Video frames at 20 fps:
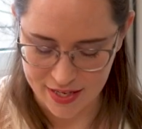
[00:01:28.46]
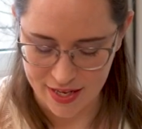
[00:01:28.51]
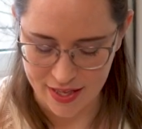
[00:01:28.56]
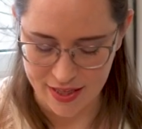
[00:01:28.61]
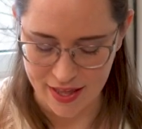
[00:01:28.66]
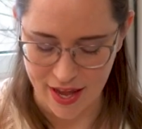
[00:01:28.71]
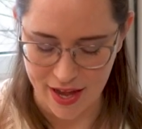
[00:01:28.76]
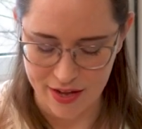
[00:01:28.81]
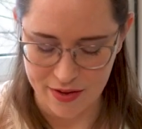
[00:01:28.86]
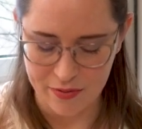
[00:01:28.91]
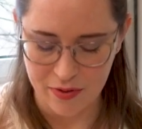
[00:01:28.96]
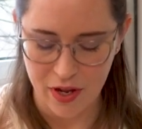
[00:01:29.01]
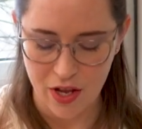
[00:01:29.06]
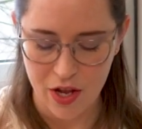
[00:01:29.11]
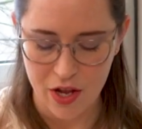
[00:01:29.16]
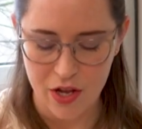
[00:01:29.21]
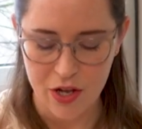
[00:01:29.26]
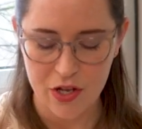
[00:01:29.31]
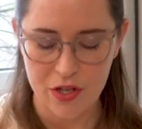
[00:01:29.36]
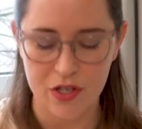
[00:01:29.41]
like that.
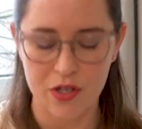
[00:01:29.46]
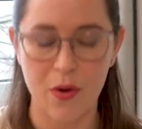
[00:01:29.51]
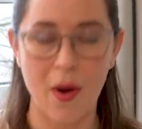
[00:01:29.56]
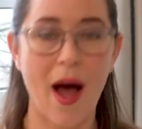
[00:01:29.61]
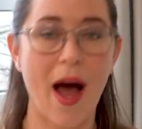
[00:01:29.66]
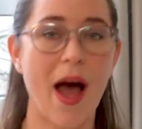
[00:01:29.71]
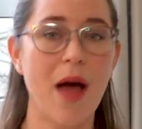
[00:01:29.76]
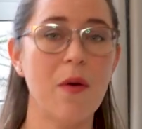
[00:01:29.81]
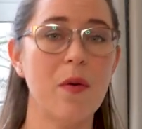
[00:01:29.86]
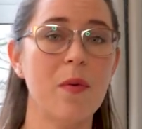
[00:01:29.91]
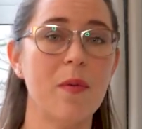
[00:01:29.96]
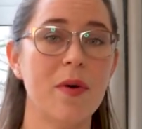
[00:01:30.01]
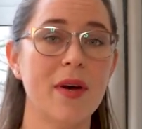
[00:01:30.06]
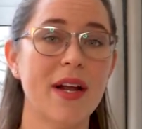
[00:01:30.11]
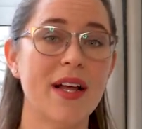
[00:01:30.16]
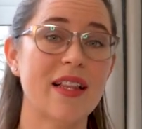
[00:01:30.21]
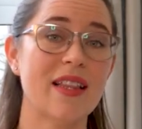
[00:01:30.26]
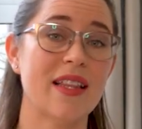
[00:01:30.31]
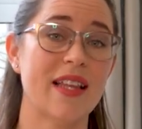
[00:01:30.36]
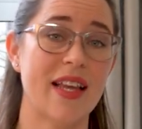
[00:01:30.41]
So I will
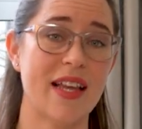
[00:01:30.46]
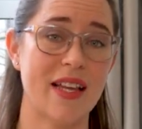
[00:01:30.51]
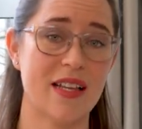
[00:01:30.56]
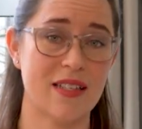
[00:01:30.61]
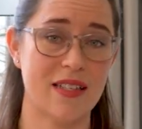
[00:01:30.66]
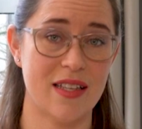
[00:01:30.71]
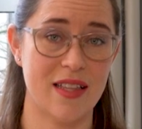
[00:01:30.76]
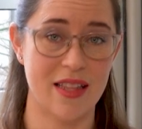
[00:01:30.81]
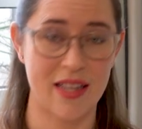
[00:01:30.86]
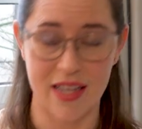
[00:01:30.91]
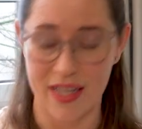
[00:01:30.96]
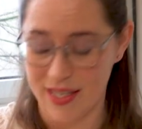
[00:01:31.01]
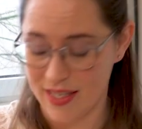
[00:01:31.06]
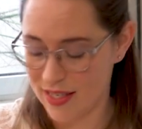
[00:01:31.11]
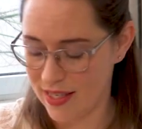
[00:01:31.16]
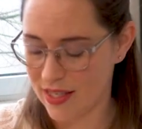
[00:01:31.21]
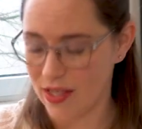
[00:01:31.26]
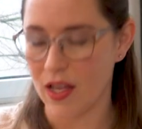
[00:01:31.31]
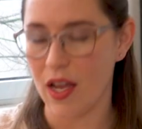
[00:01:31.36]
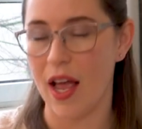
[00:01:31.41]
put a link to
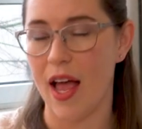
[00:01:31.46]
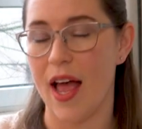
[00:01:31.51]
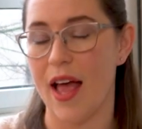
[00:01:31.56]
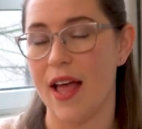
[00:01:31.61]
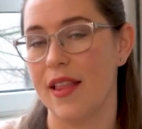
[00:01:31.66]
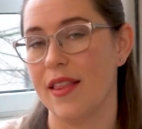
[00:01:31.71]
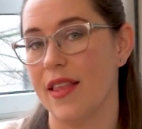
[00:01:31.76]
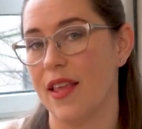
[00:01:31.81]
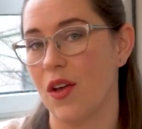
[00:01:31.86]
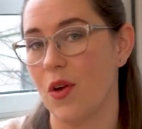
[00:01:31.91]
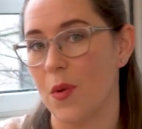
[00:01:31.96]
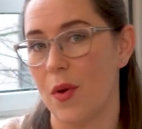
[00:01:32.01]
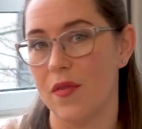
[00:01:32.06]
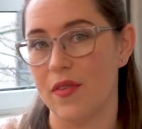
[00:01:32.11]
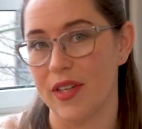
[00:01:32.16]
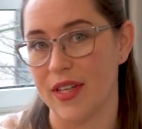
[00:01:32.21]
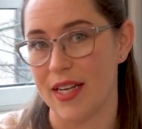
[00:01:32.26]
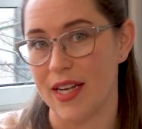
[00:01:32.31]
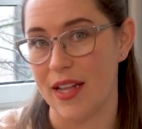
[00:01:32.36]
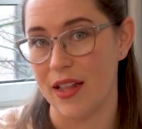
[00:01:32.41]
this and the
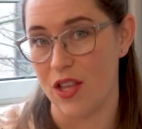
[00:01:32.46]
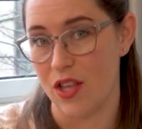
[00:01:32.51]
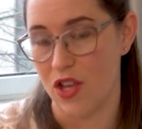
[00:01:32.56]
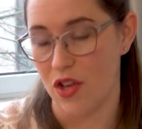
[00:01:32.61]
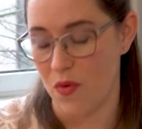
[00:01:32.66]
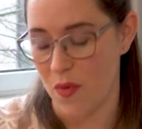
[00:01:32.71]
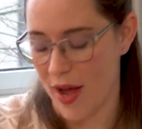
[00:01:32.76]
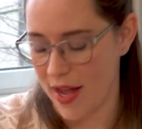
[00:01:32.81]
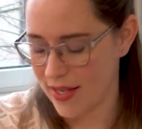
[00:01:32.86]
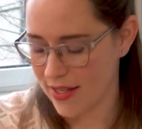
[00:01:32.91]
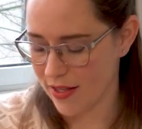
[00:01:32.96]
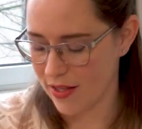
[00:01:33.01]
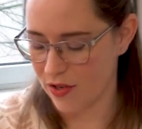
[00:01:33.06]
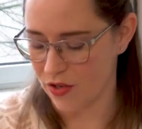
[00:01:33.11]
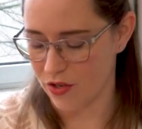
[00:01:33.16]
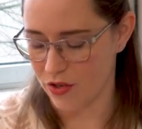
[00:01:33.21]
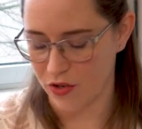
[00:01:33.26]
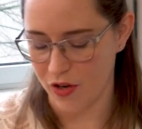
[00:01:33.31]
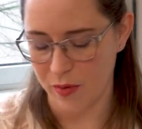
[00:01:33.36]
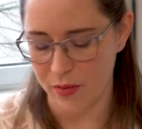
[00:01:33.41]
equivalent in the US in the
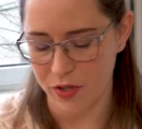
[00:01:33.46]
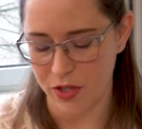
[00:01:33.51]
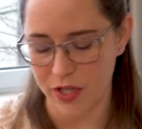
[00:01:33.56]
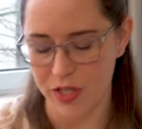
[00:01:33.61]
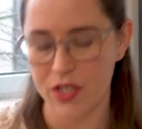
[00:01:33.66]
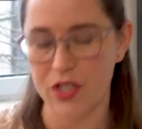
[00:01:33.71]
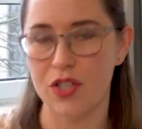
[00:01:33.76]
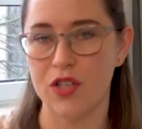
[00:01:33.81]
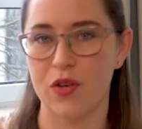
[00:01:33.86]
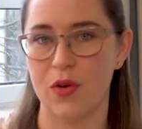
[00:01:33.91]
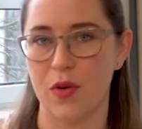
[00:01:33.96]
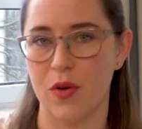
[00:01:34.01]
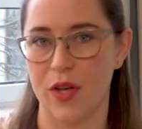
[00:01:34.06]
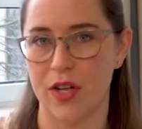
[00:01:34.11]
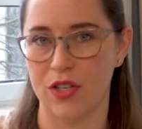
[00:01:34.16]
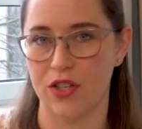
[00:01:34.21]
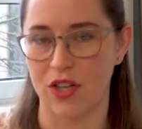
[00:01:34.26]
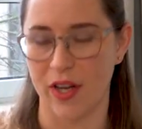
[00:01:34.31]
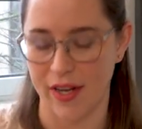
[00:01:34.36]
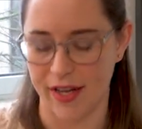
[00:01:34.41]
description so you
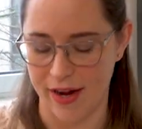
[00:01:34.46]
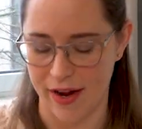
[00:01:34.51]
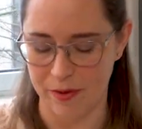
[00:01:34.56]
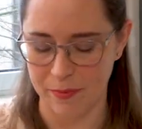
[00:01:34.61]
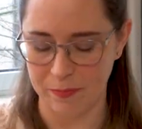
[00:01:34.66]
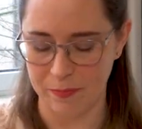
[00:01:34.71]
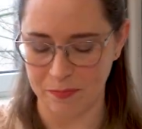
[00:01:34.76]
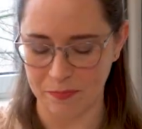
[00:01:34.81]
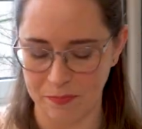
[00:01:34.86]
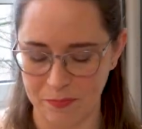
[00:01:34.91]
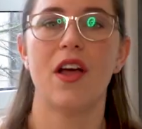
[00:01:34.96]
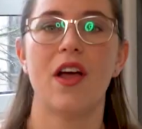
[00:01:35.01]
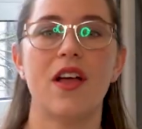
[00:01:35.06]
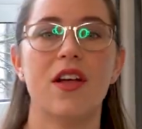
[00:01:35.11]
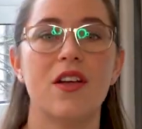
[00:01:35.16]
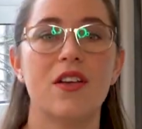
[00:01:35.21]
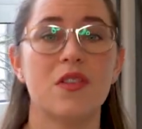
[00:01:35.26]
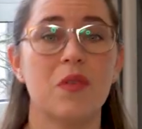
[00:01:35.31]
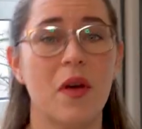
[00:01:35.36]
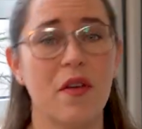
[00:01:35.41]
can check it out.
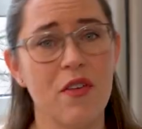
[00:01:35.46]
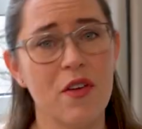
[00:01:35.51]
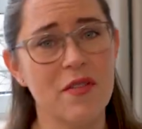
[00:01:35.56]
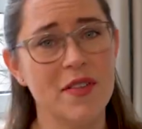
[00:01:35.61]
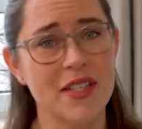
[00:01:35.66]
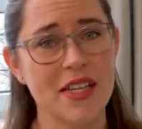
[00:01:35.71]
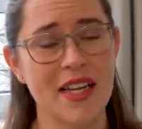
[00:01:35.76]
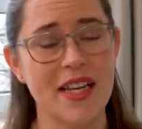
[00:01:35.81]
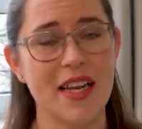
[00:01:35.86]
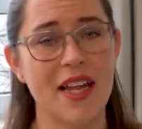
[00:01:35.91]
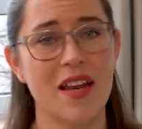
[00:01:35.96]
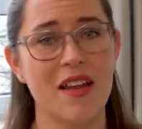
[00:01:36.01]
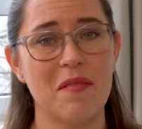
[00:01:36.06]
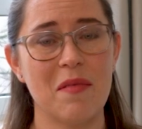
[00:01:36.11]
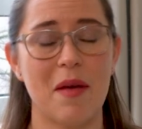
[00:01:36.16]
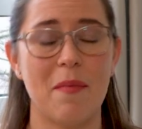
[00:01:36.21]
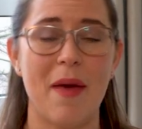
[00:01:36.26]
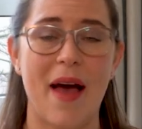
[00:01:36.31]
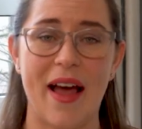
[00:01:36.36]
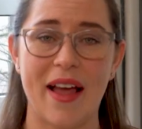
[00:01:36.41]
So if you've seen any of
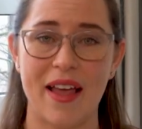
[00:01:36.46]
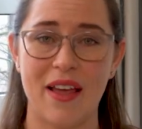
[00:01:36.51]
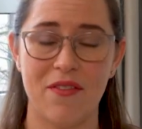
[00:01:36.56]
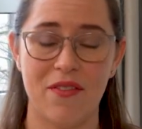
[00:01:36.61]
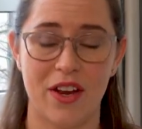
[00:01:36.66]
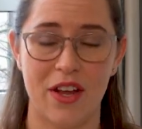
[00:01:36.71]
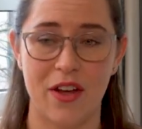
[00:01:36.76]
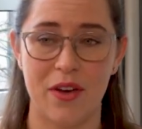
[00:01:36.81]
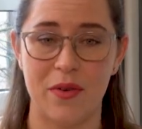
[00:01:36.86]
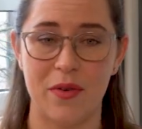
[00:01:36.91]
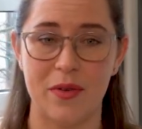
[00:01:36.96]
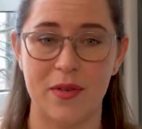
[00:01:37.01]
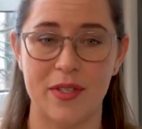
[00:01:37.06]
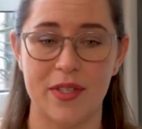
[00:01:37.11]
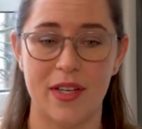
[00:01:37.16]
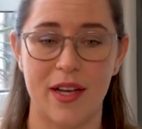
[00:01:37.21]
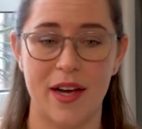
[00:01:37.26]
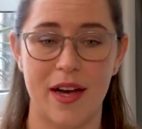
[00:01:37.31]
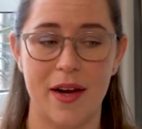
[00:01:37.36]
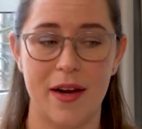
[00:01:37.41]
my packing videos,